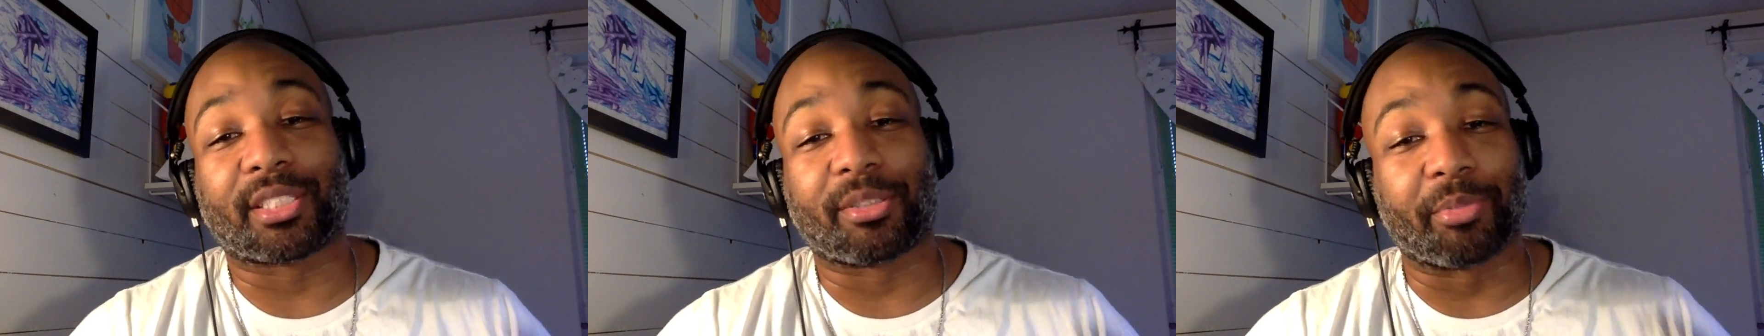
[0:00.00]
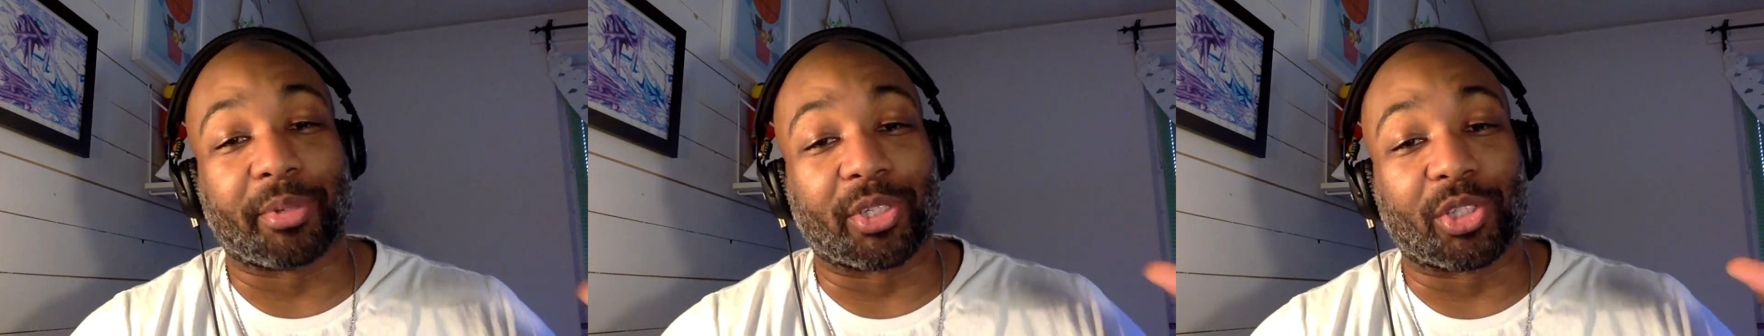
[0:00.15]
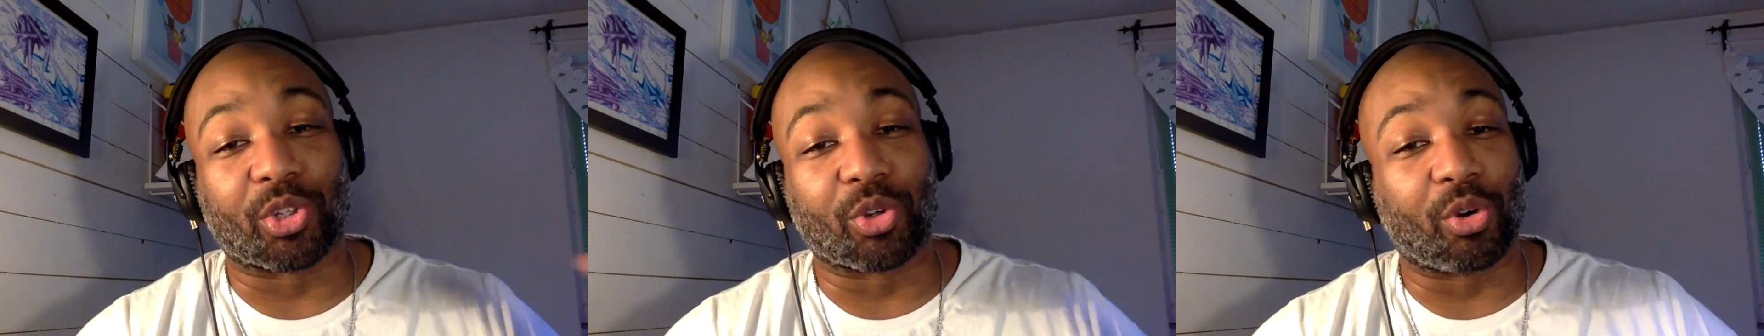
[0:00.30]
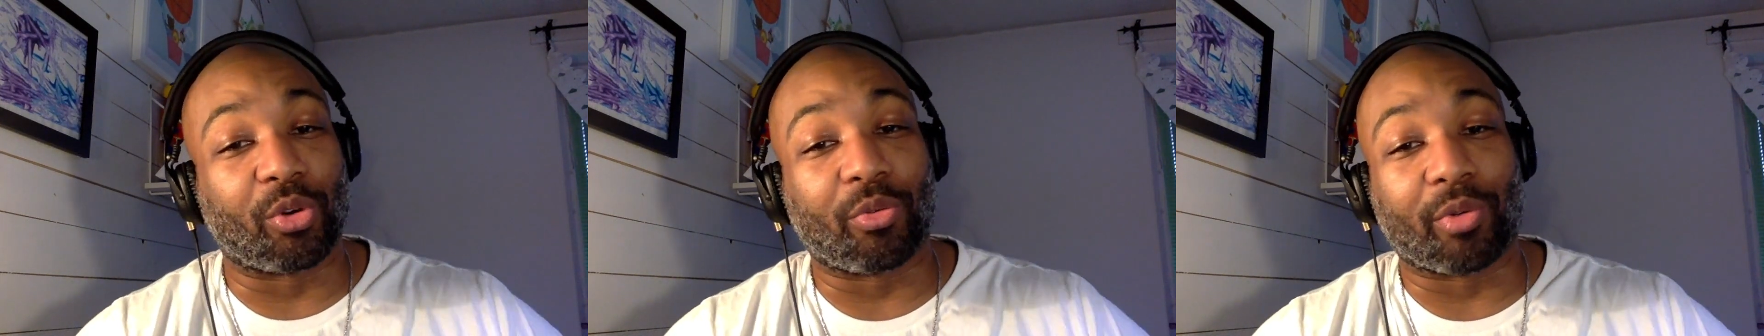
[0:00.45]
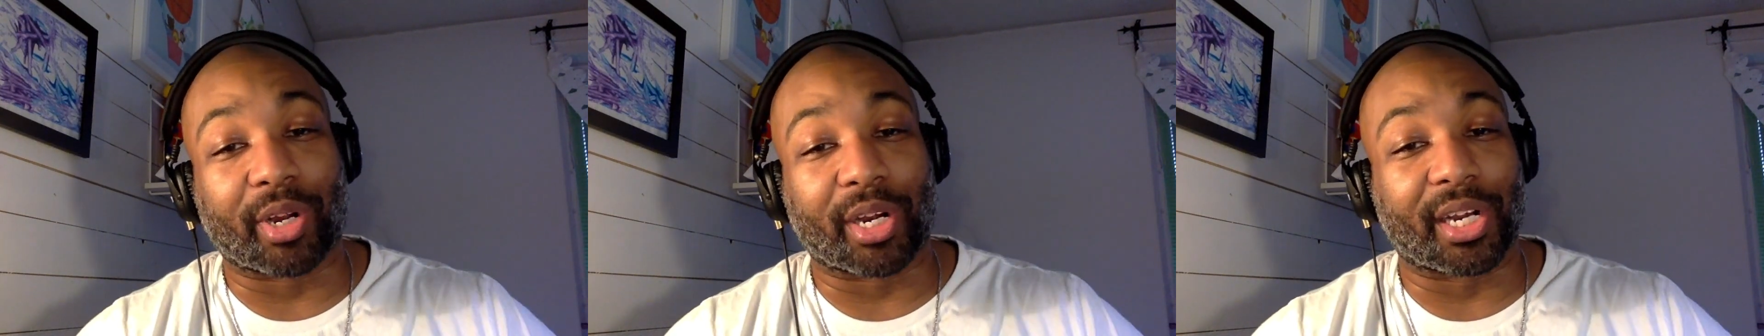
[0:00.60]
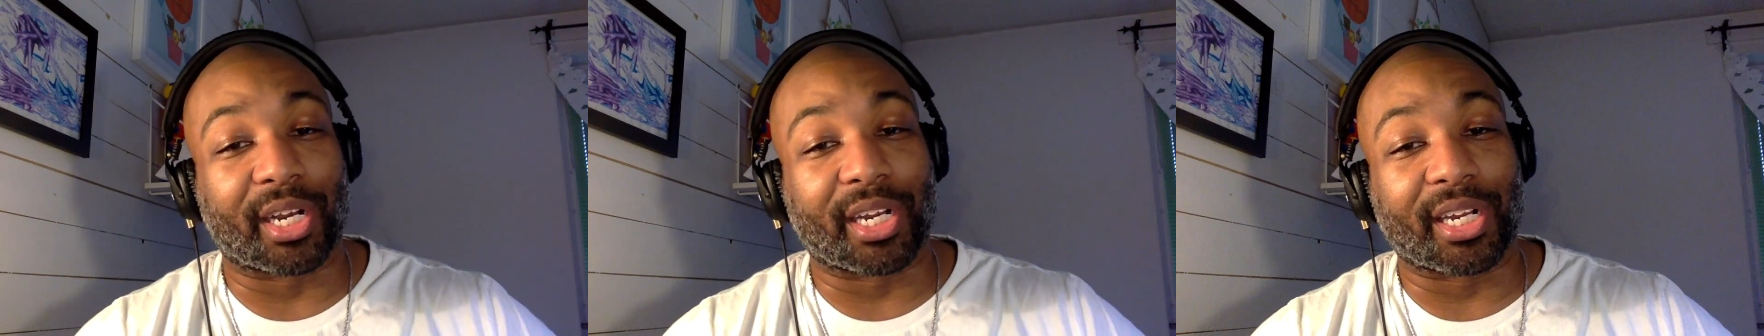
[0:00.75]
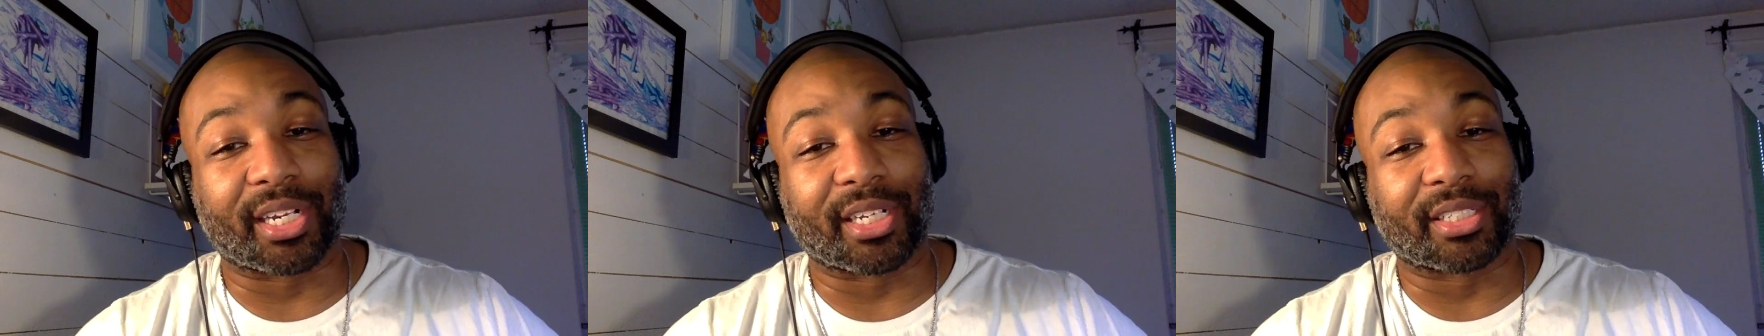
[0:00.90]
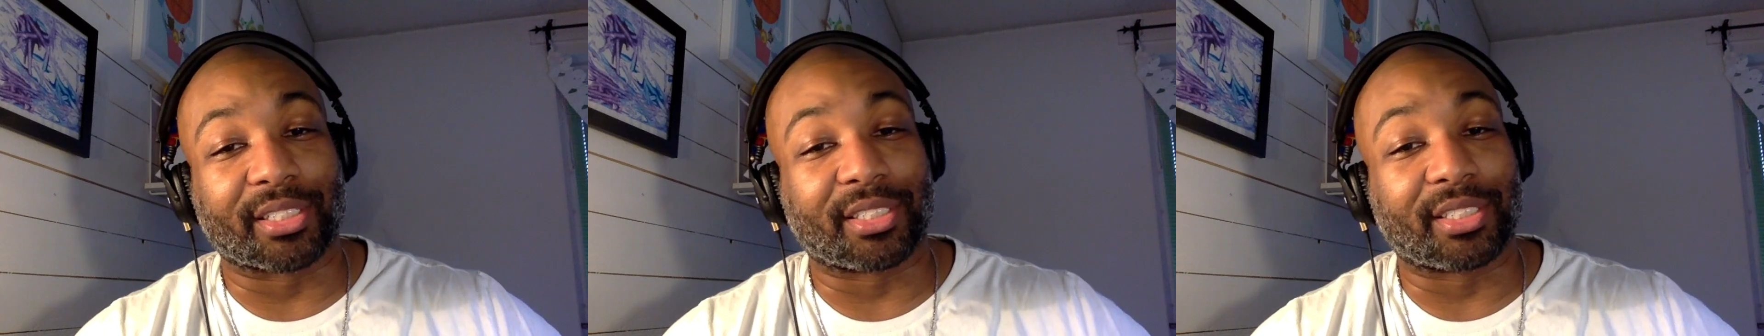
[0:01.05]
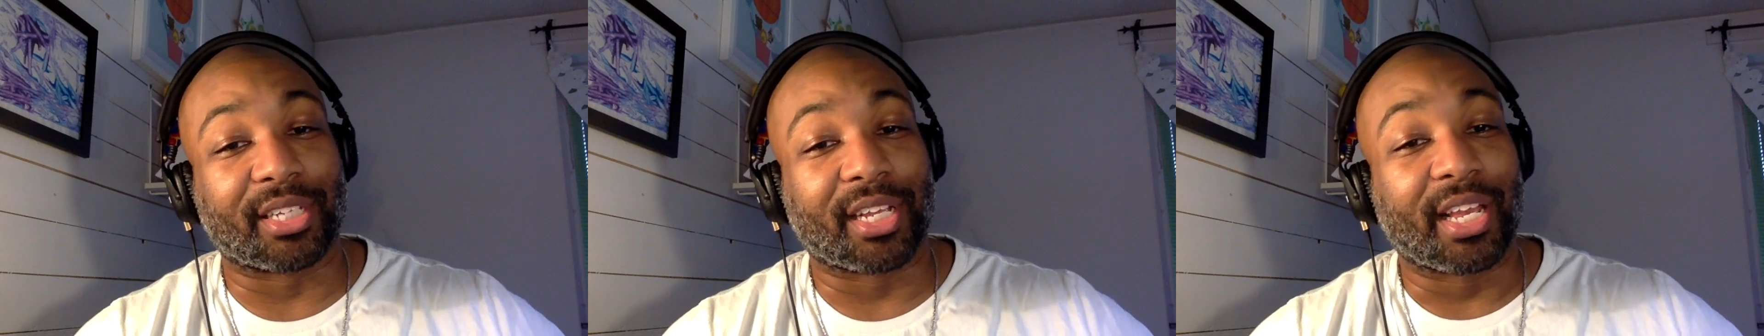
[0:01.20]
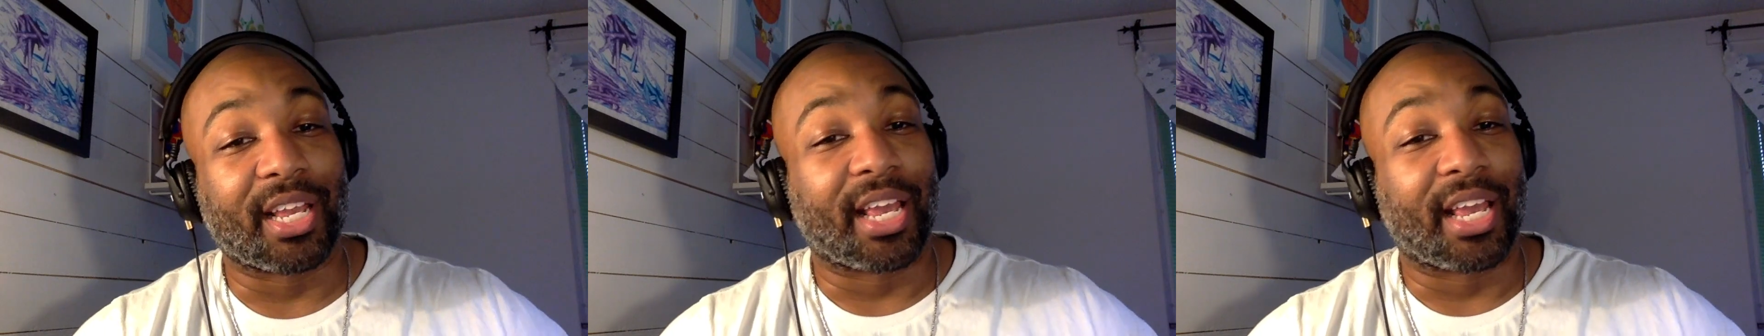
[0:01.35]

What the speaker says: to be doing one of these